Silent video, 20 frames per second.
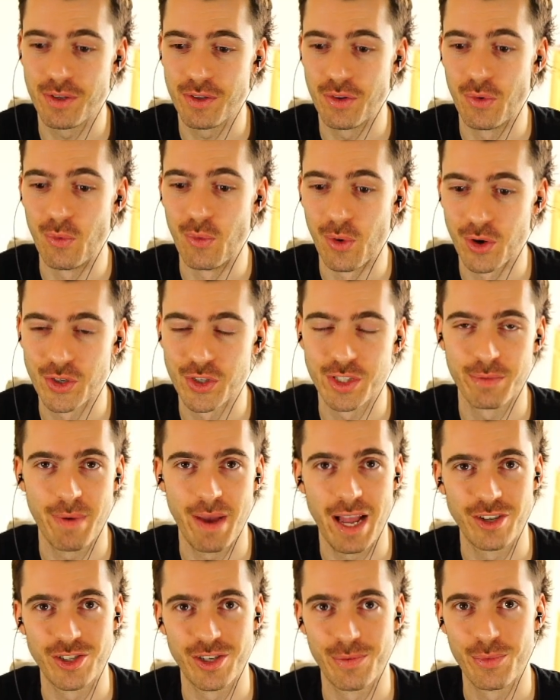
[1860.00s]
the worst
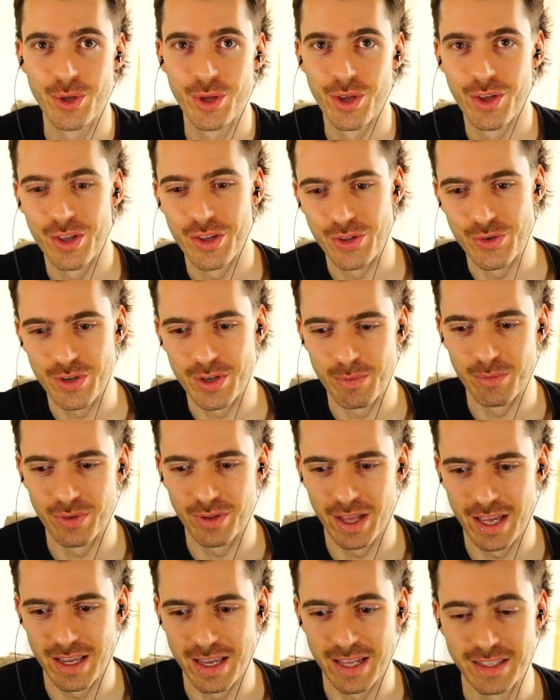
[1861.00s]
matchup you can
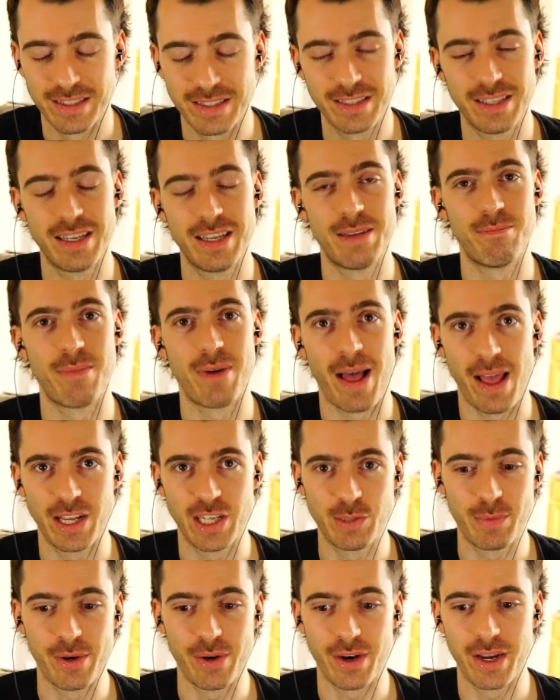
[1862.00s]
play against, in my
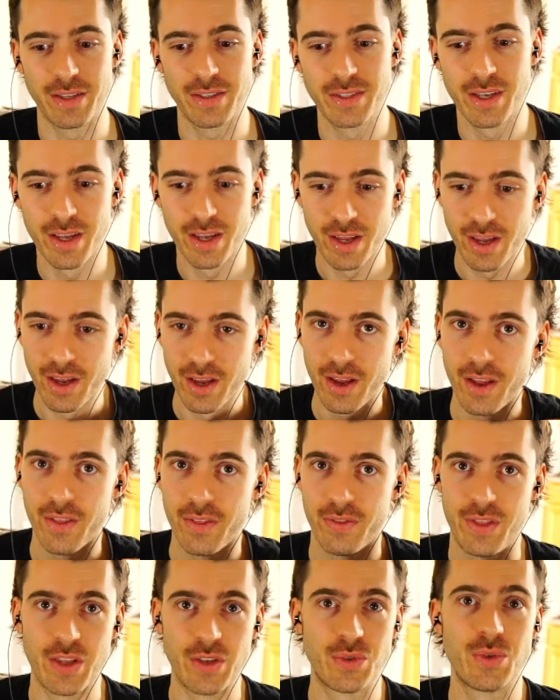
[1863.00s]
experience.
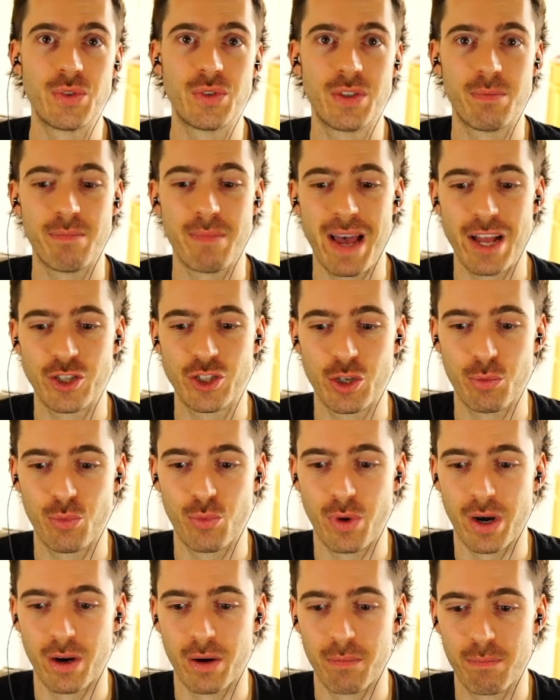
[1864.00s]
This was a matchup
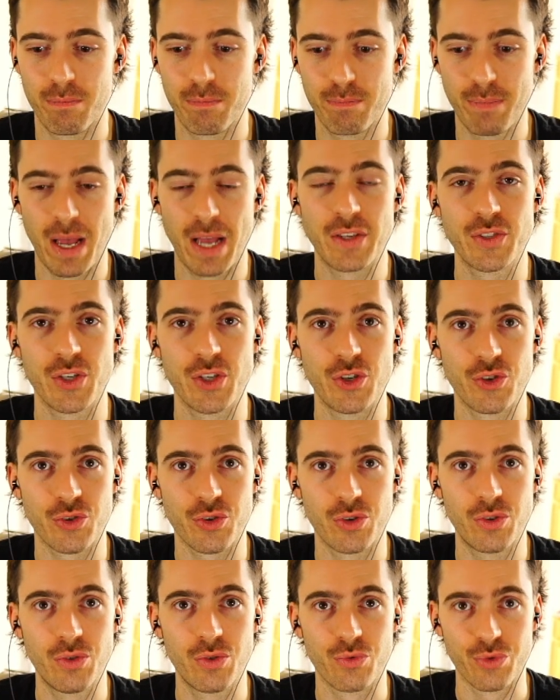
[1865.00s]
where Pest
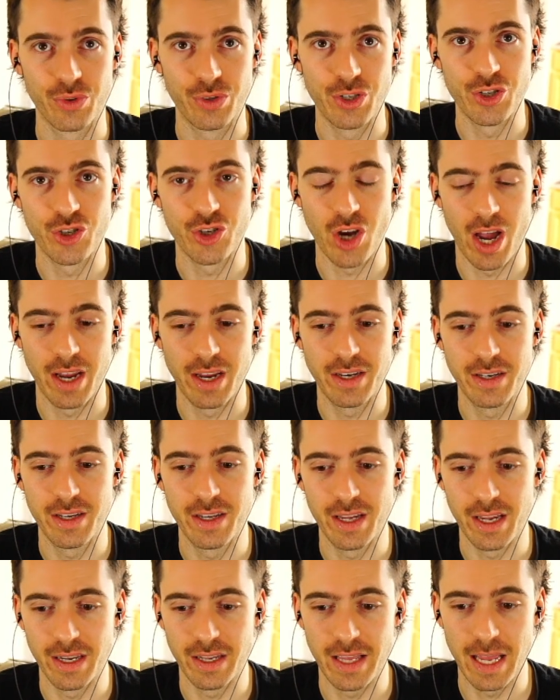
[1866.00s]
Control really shined
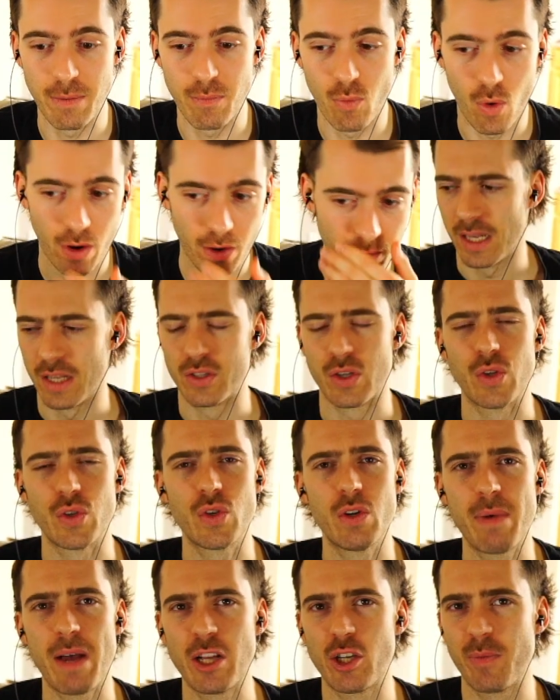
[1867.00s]
in game 1. It's
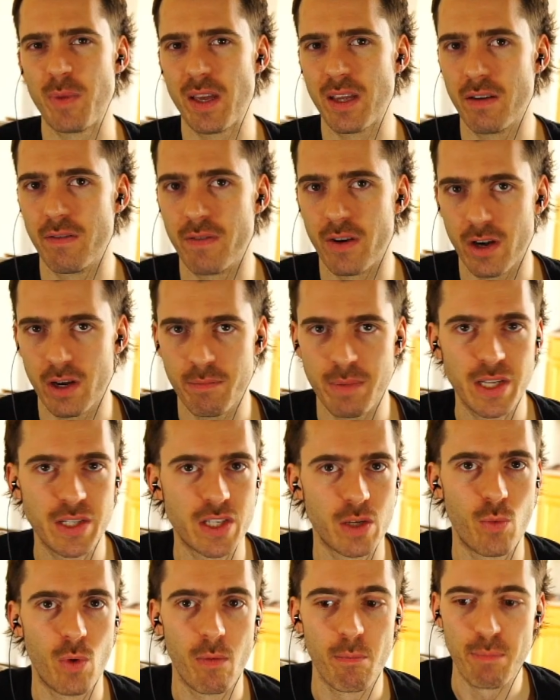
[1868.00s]
also a matchup that can vary based
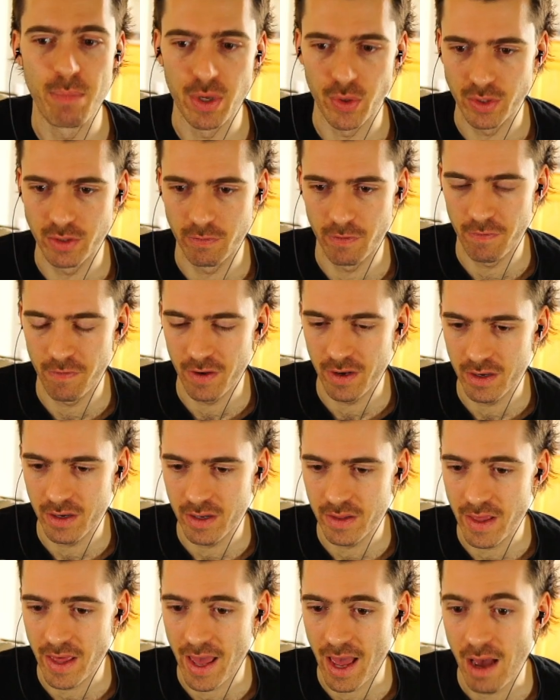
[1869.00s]
on what build of Affinity
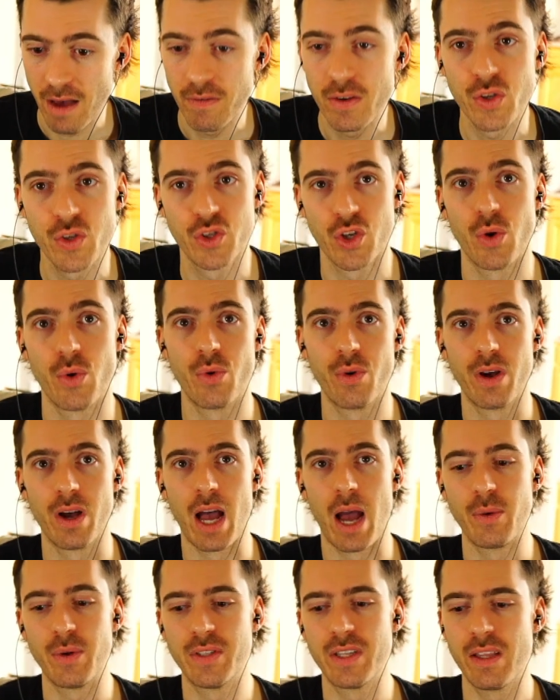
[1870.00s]
they have. So
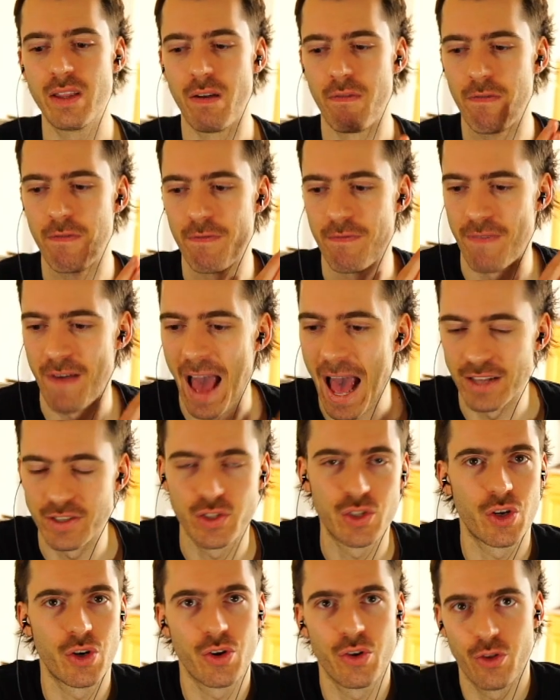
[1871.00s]
I would say the
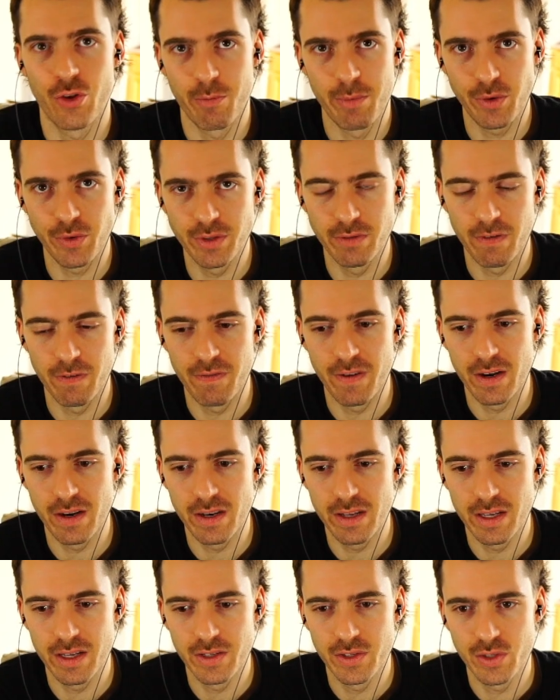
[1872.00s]
faster their build of
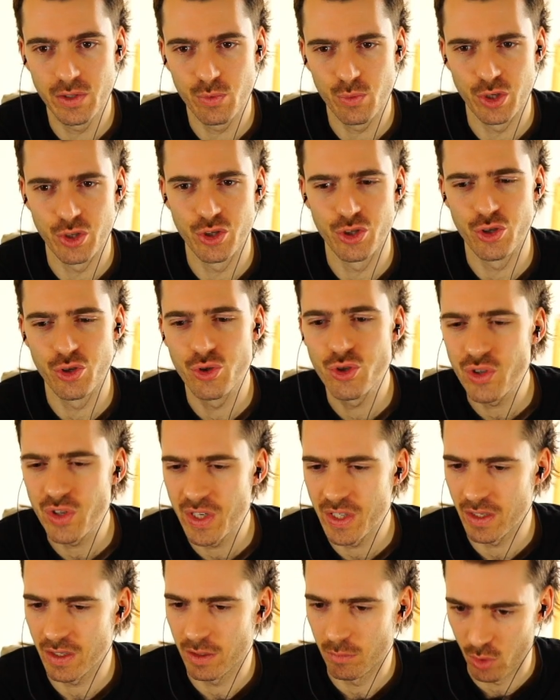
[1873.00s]
Affinity is, which usually
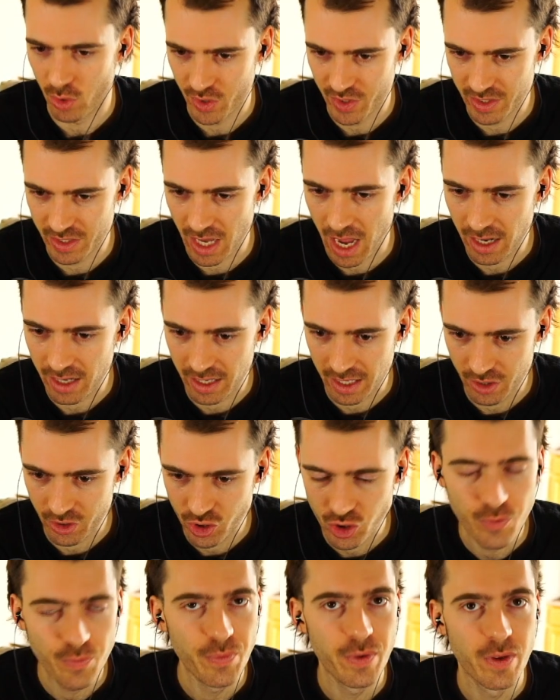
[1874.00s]
is a little more stock-ish,